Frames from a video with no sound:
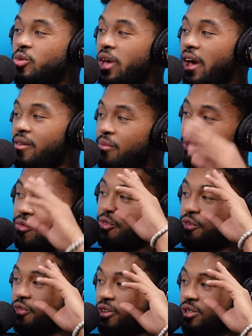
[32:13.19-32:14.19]
We haven't been
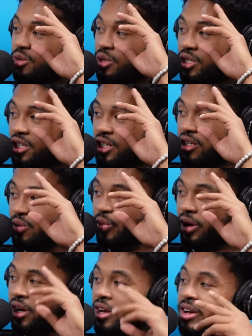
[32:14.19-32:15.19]
free for two hundred years,
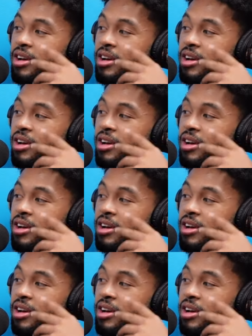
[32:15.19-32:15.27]
bro.